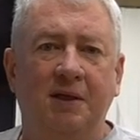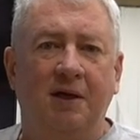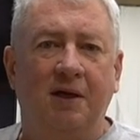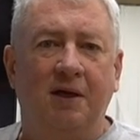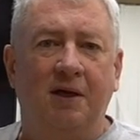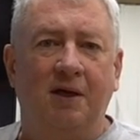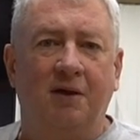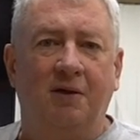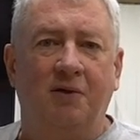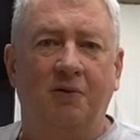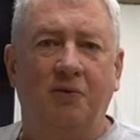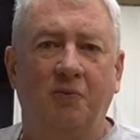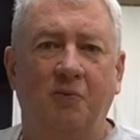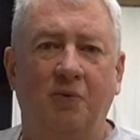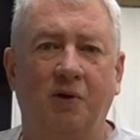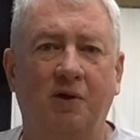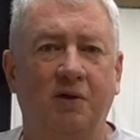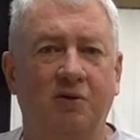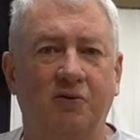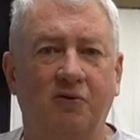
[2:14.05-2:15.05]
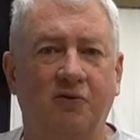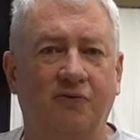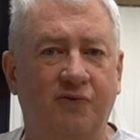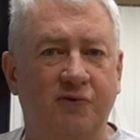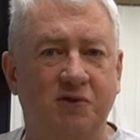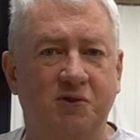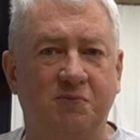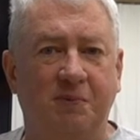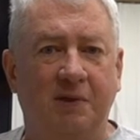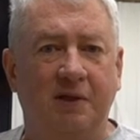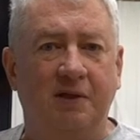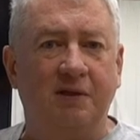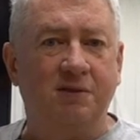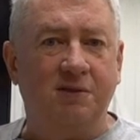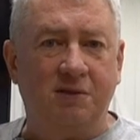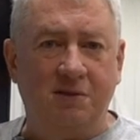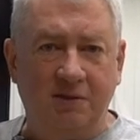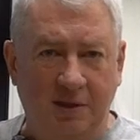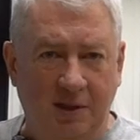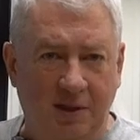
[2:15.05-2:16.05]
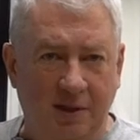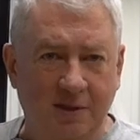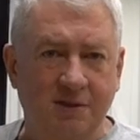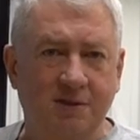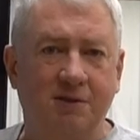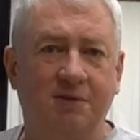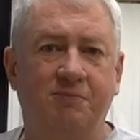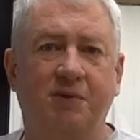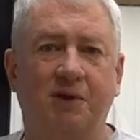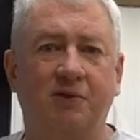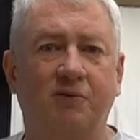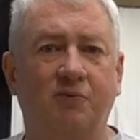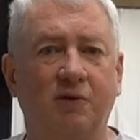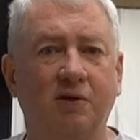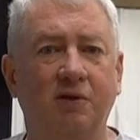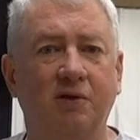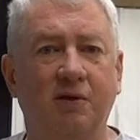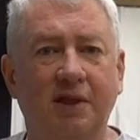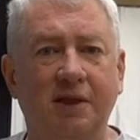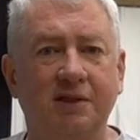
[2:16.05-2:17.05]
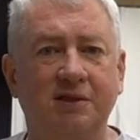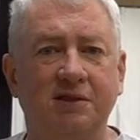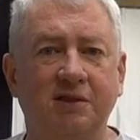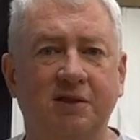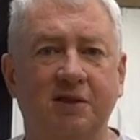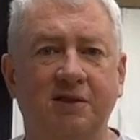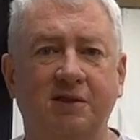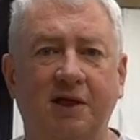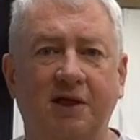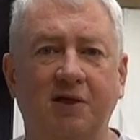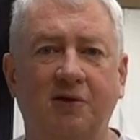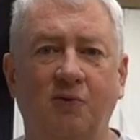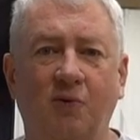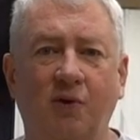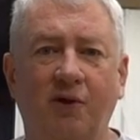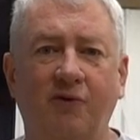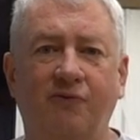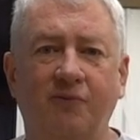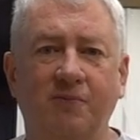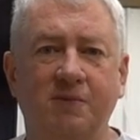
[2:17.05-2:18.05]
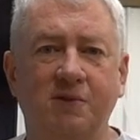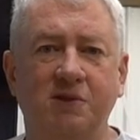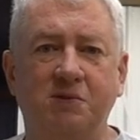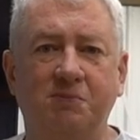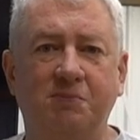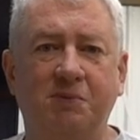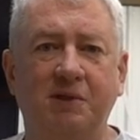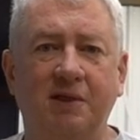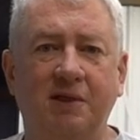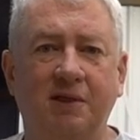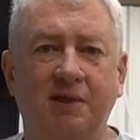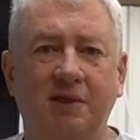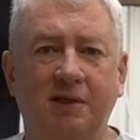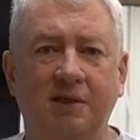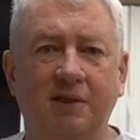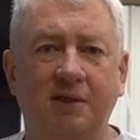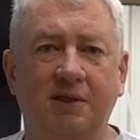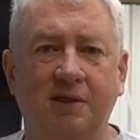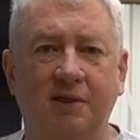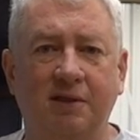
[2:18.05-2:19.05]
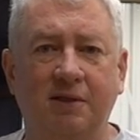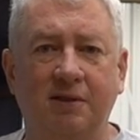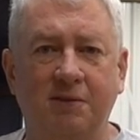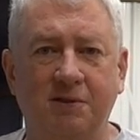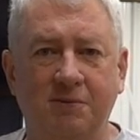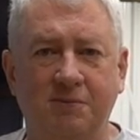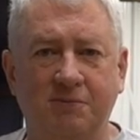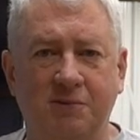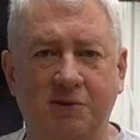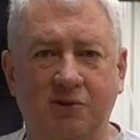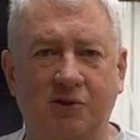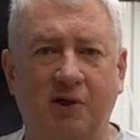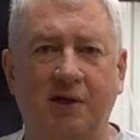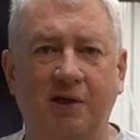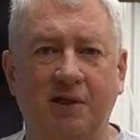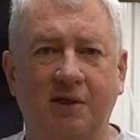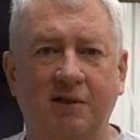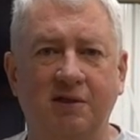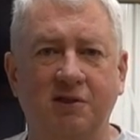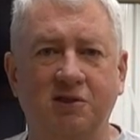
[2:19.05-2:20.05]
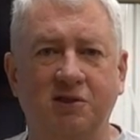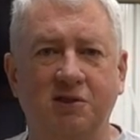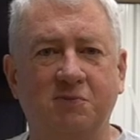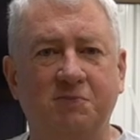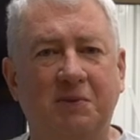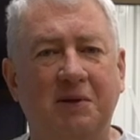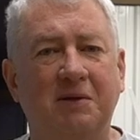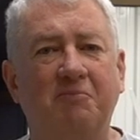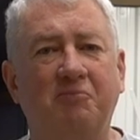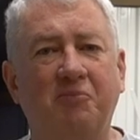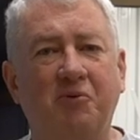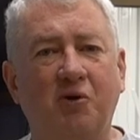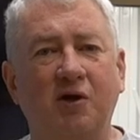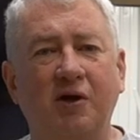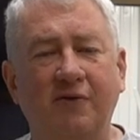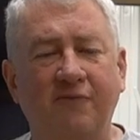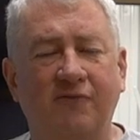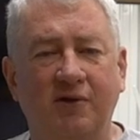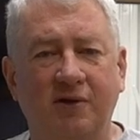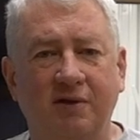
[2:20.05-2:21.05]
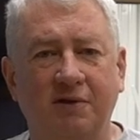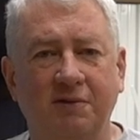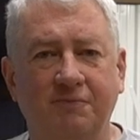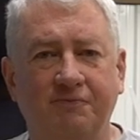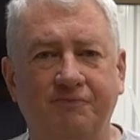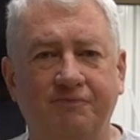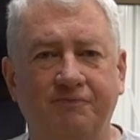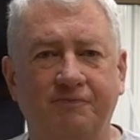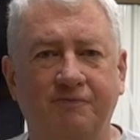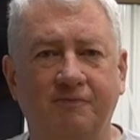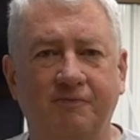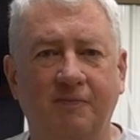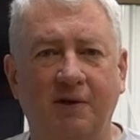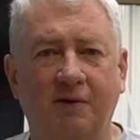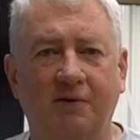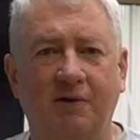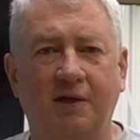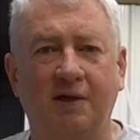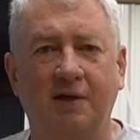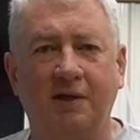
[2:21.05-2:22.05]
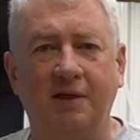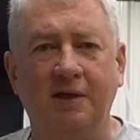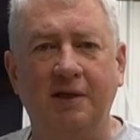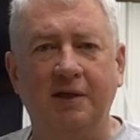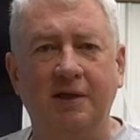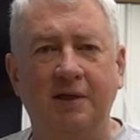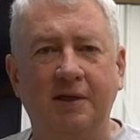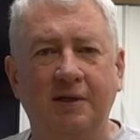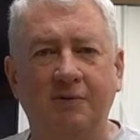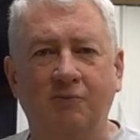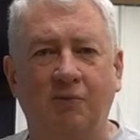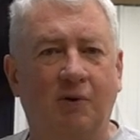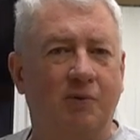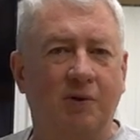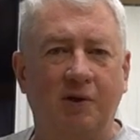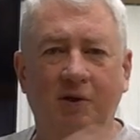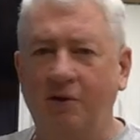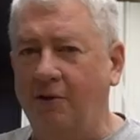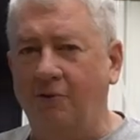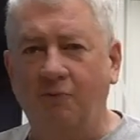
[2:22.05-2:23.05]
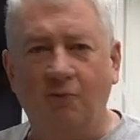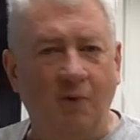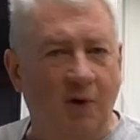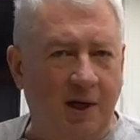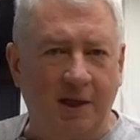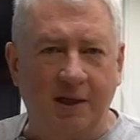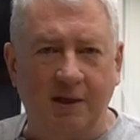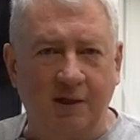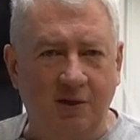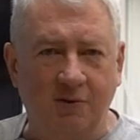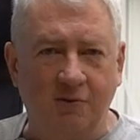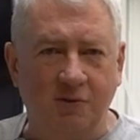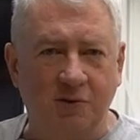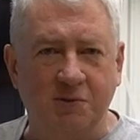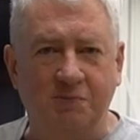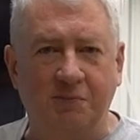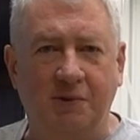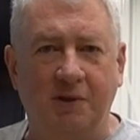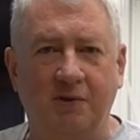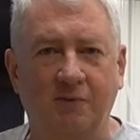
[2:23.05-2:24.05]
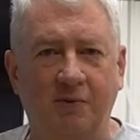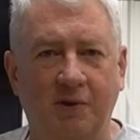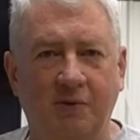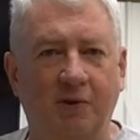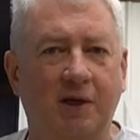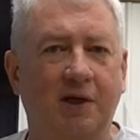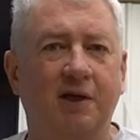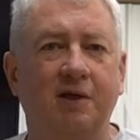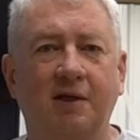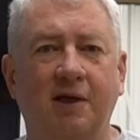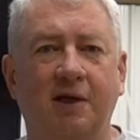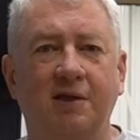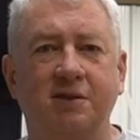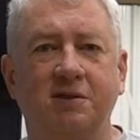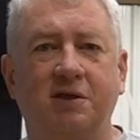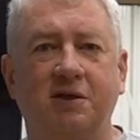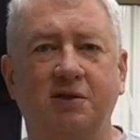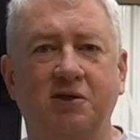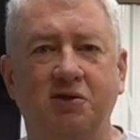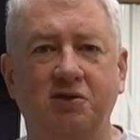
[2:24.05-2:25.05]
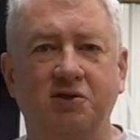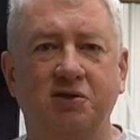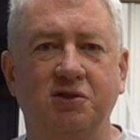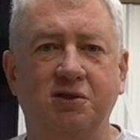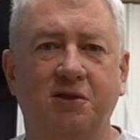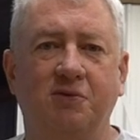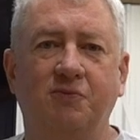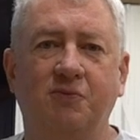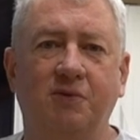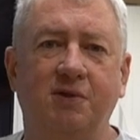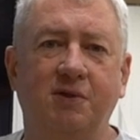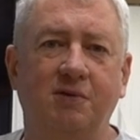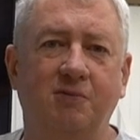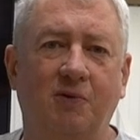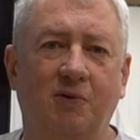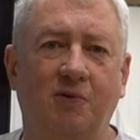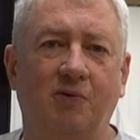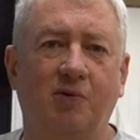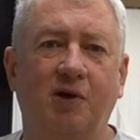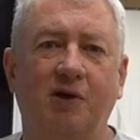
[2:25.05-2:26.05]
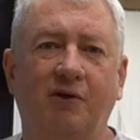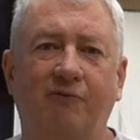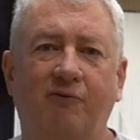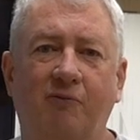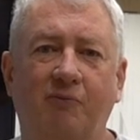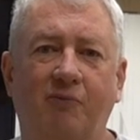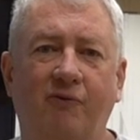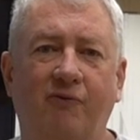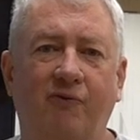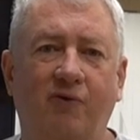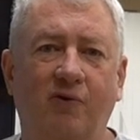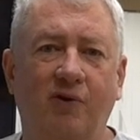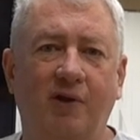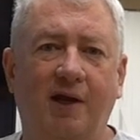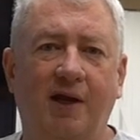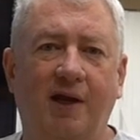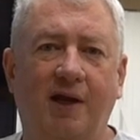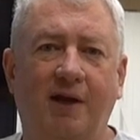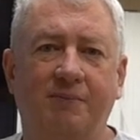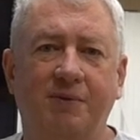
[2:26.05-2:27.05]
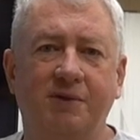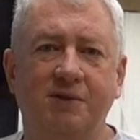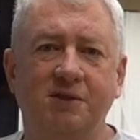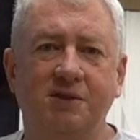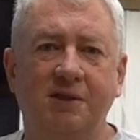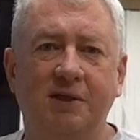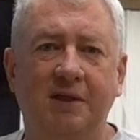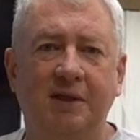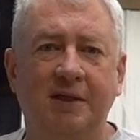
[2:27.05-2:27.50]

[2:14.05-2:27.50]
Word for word: We're going to do a few spins, yes, but the real lesson to take away from the spin training is the spin prevent, okay? Where we don't even want to get into a spin. We recognize the conditions and we recover before that happens.